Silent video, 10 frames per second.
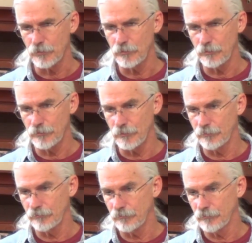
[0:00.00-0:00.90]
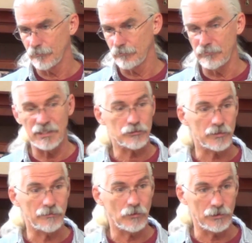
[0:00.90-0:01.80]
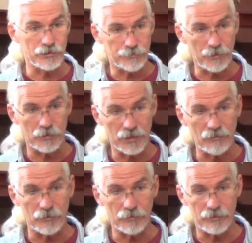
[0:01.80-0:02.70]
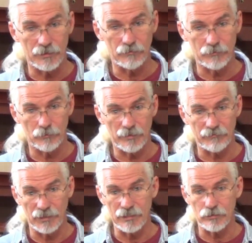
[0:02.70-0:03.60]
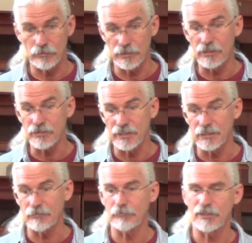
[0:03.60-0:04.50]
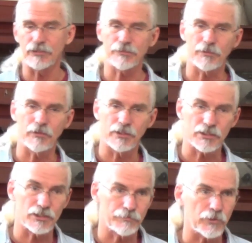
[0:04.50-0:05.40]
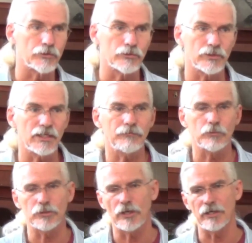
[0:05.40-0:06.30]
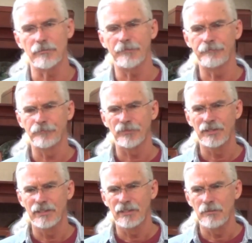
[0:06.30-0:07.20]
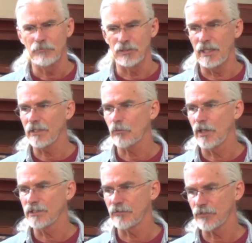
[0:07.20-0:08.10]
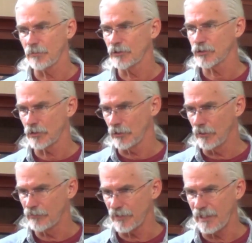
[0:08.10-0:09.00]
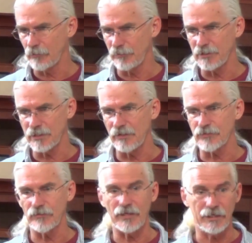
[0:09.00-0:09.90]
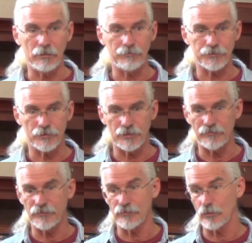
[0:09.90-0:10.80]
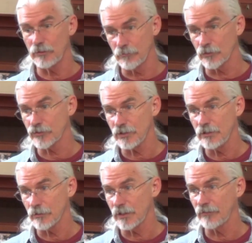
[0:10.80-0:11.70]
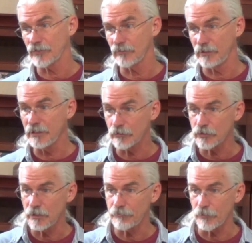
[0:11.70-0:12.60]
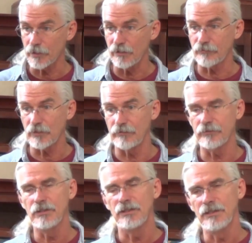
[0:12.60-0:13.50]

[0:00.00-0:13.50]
through the ministry of the Holy Spirit given, the, the revelation or the insight given by the Spirit. It's a spiritual gift we're talking about. But likewise, if someone serves, and that would mean gifts of helps or gifts of showing mercy or gifts of leadership or gift of